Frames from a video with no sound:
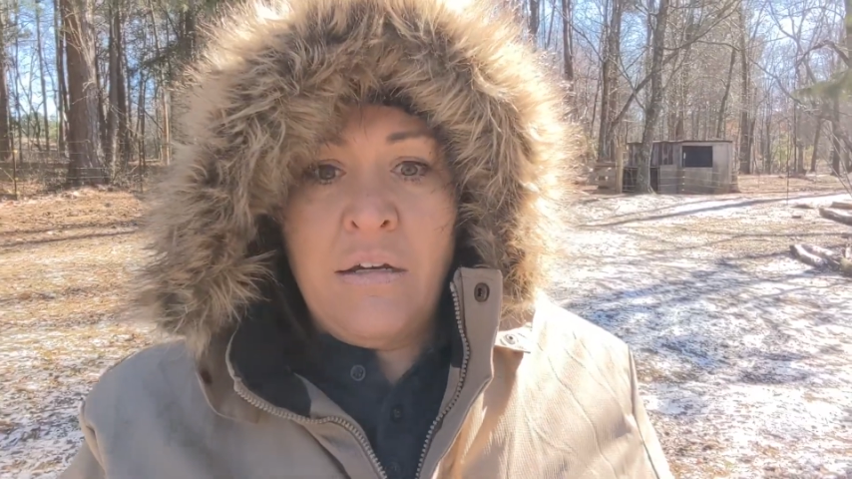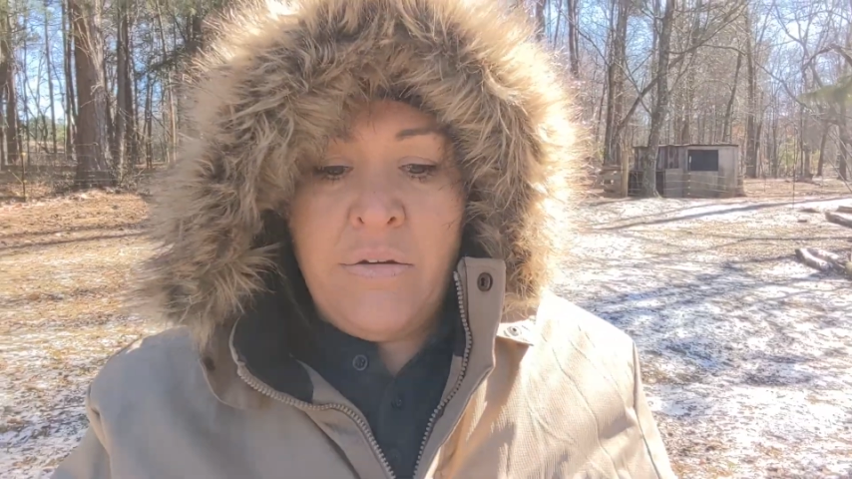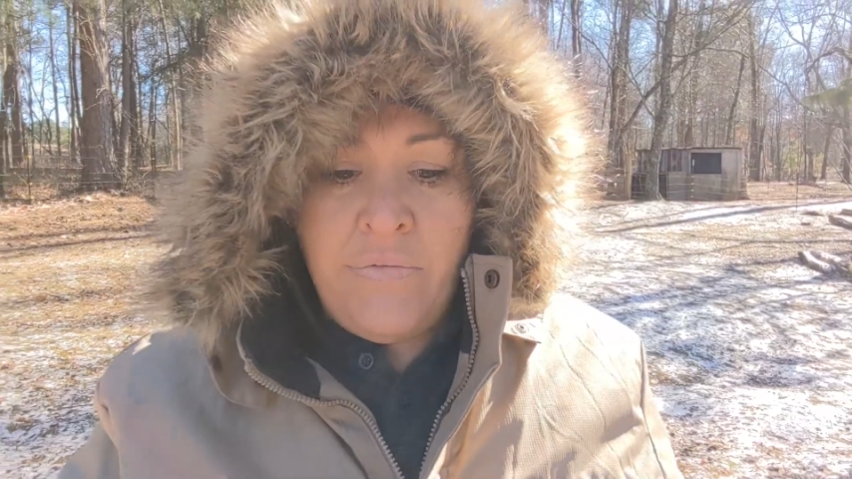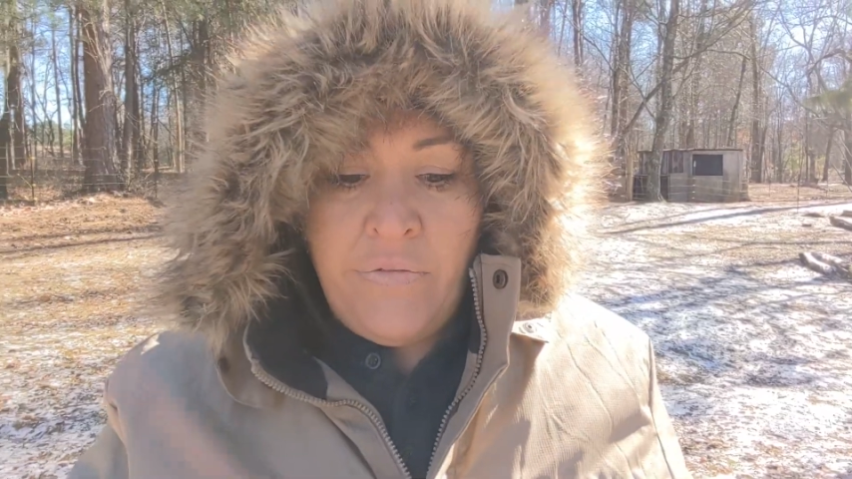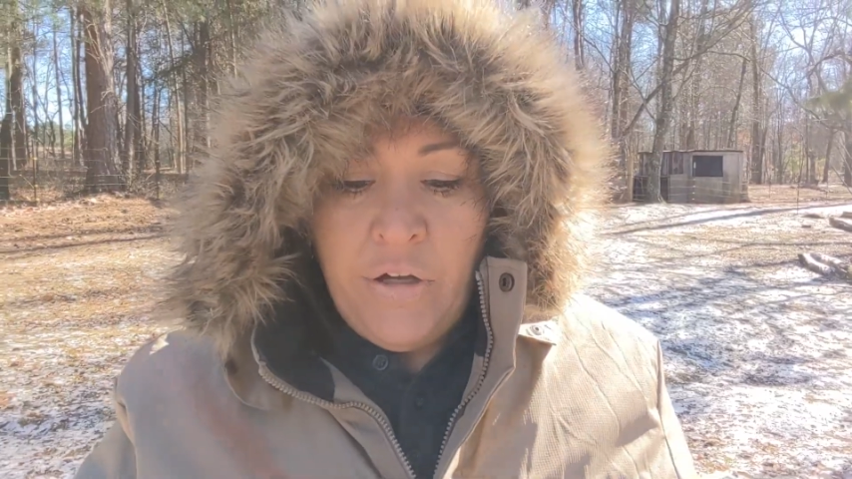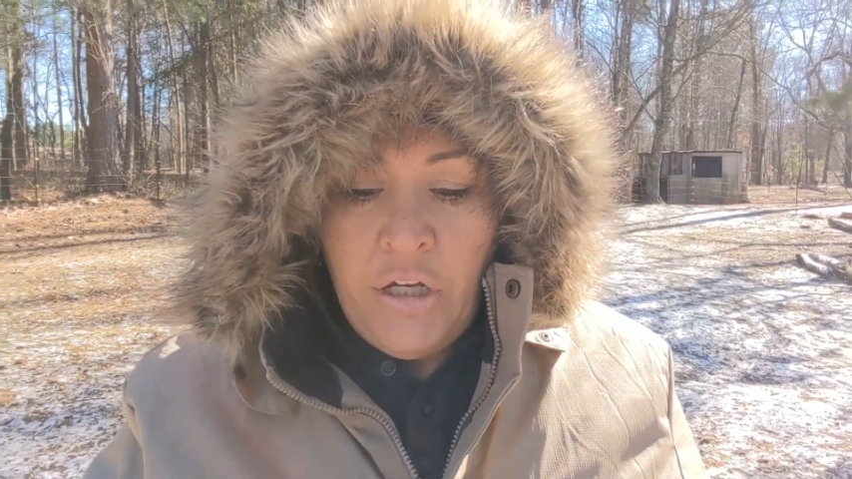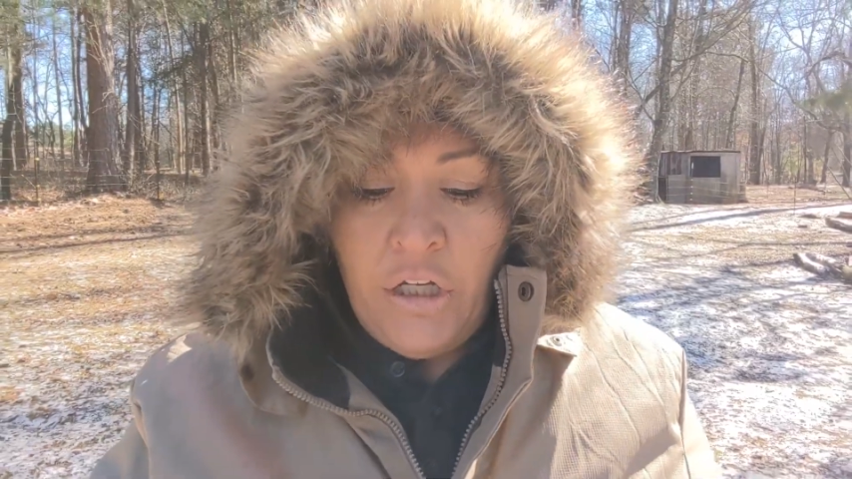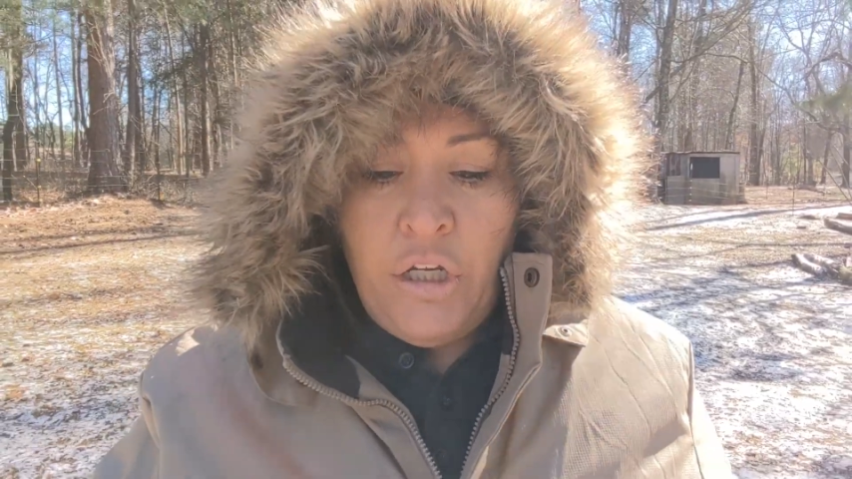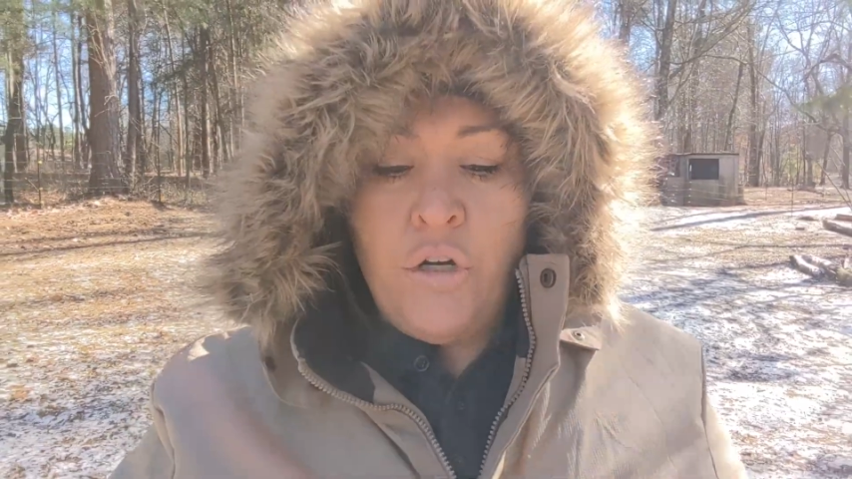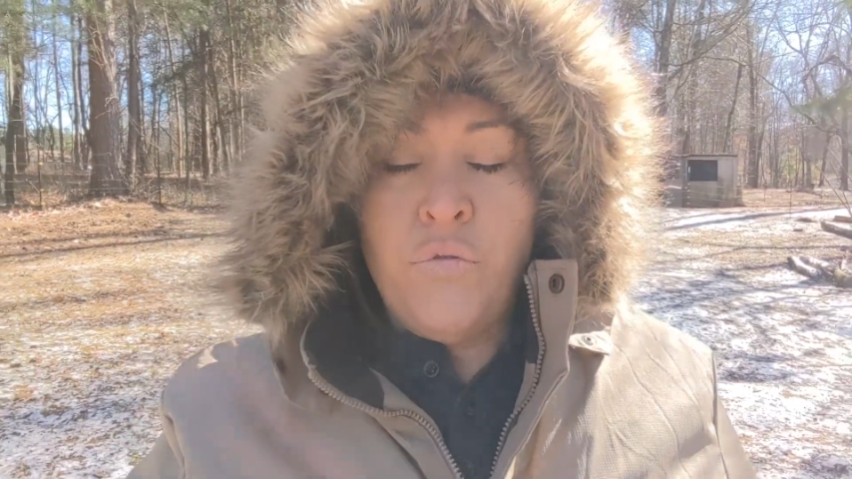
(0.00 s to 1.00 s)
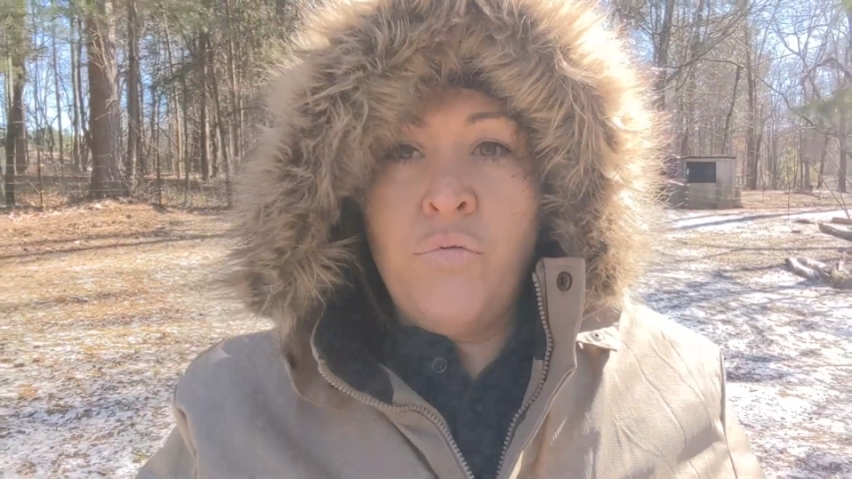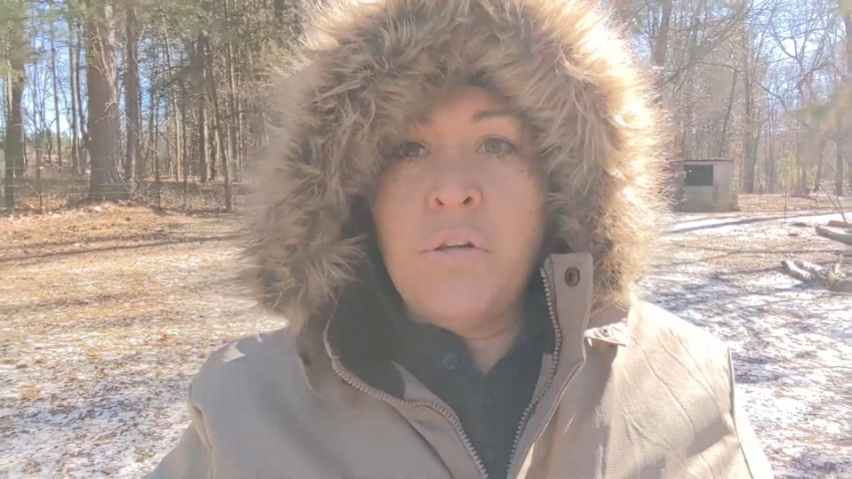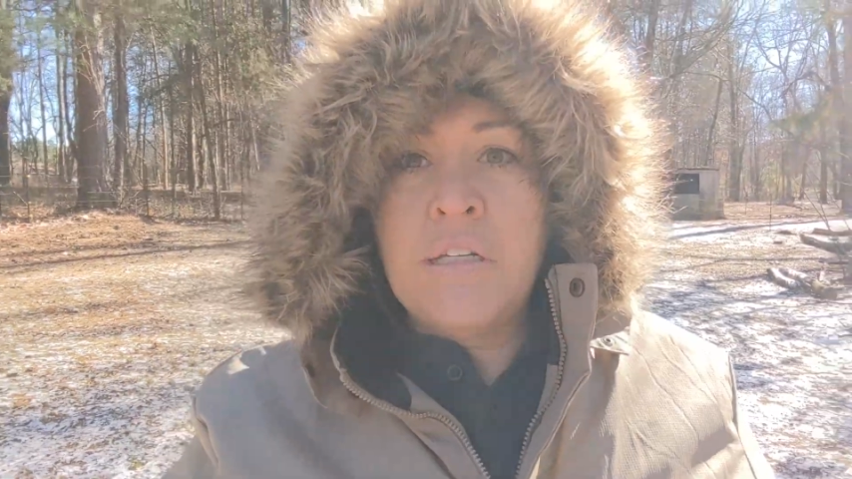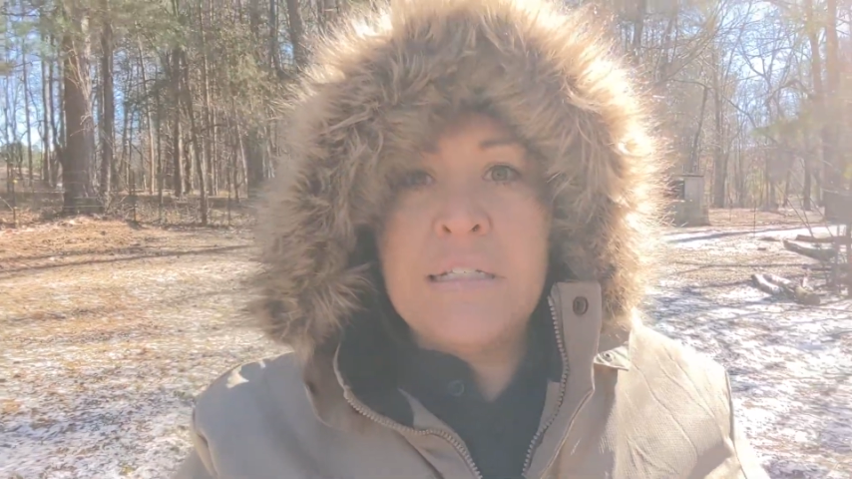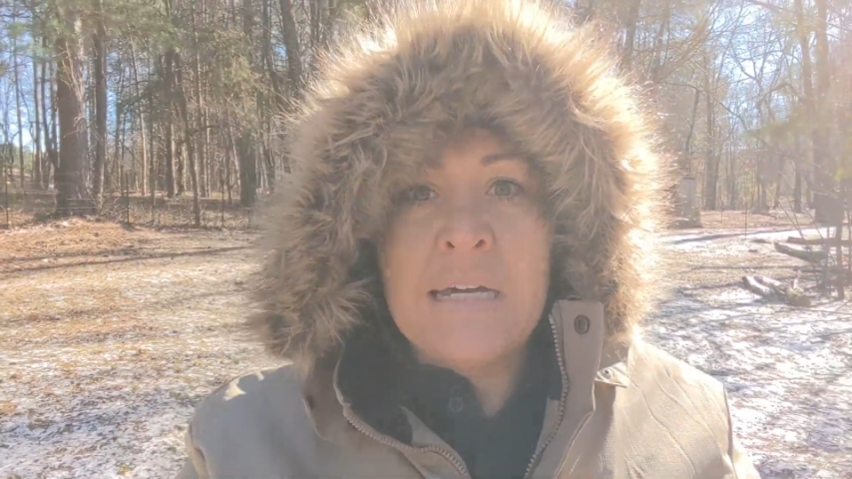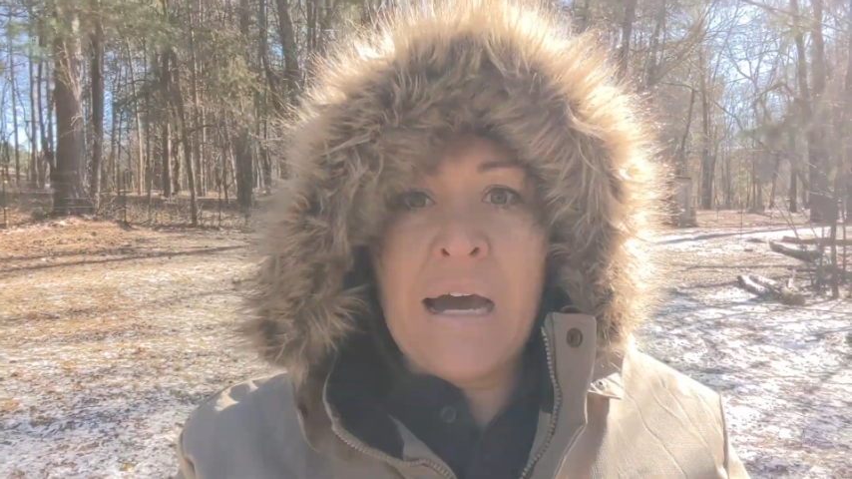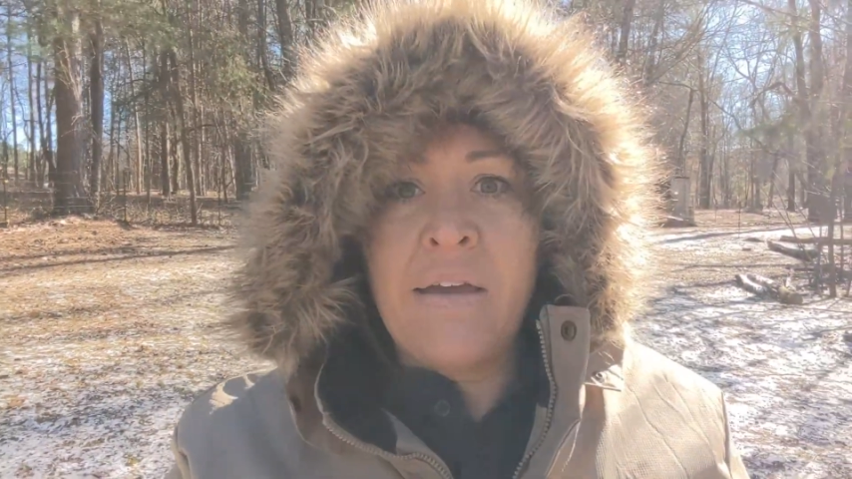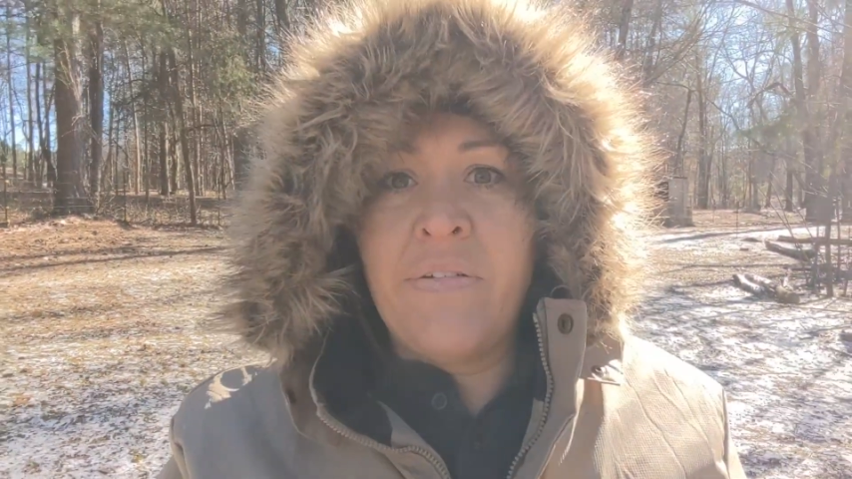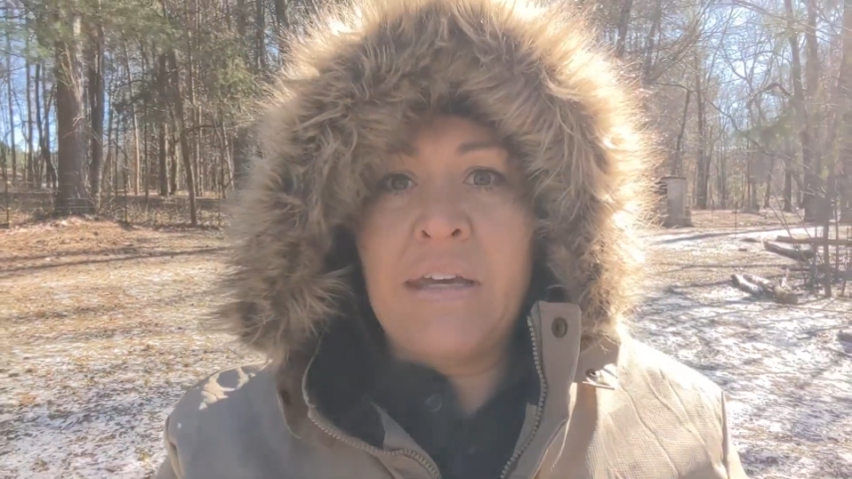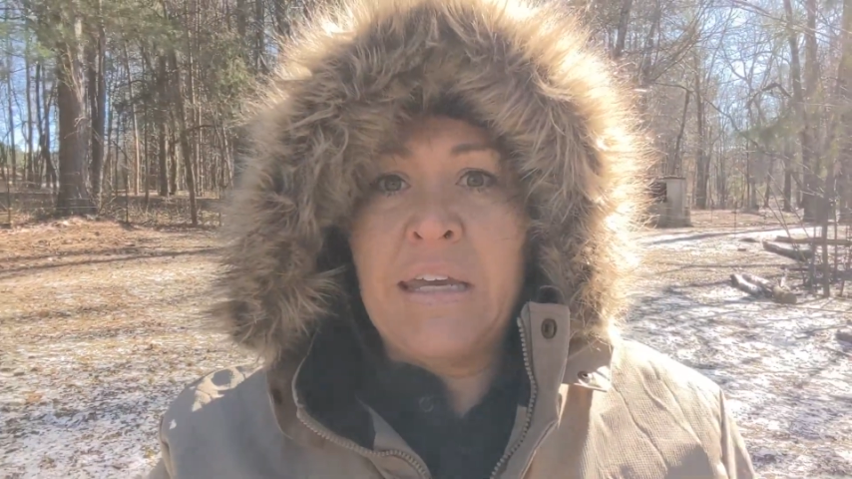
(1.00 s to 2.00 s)
of, really
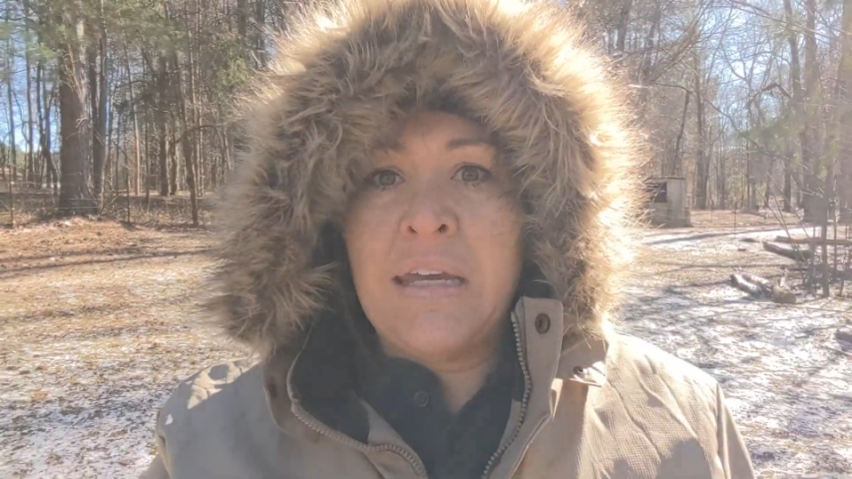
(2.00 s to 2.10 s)
diving